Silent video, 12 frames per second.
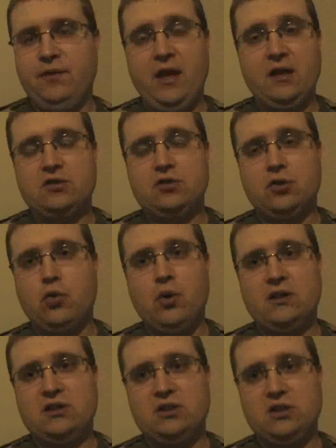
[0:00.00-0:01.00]
answer the
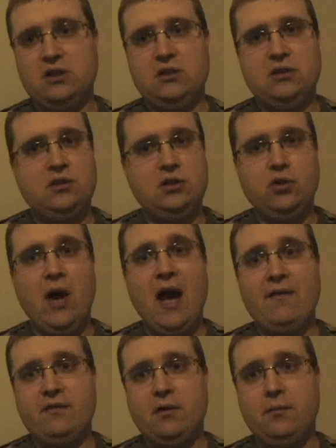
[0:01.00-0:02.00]
question, do you
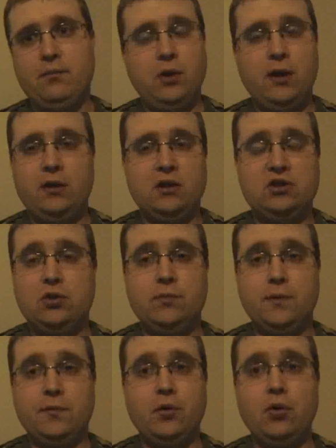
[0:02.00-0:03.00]
have to play in the
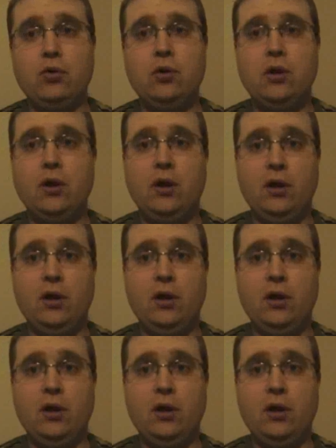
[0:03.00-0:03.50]
Super Bowl